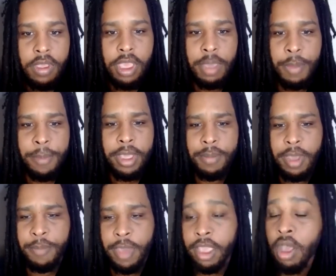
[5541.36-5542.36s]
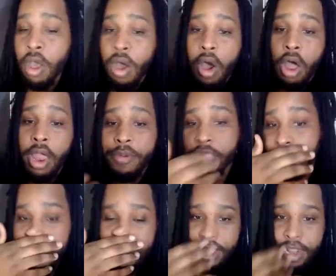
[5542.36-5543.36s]
Am I am I back? All I was
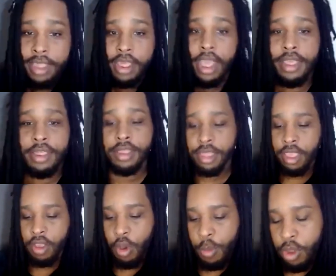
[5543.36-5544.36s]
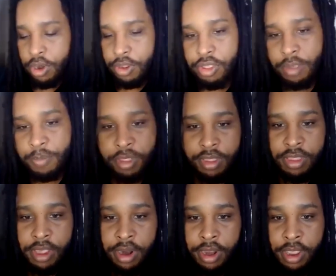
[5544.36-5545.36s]
saying is that I, I just think home ownership is a
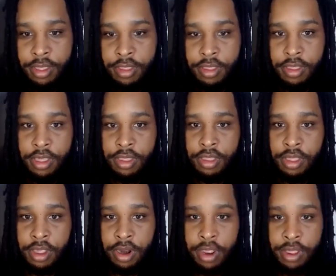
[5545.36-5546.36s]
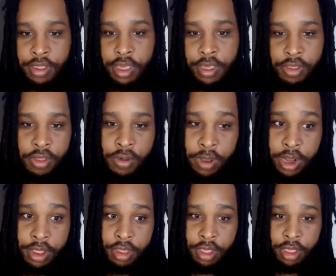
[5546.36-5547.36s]
serious is a serious issue
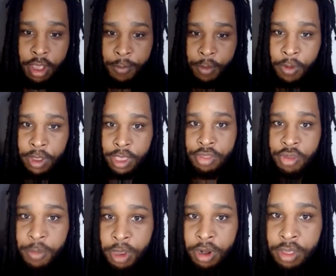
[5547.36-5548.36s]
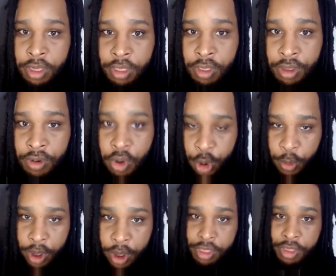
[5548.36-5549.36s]
and it's the number one contributor to the growing
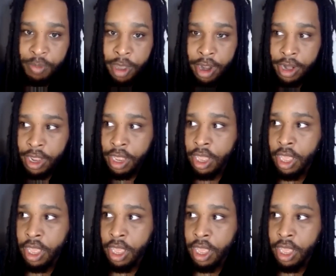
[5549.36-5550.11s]
wealth disparity.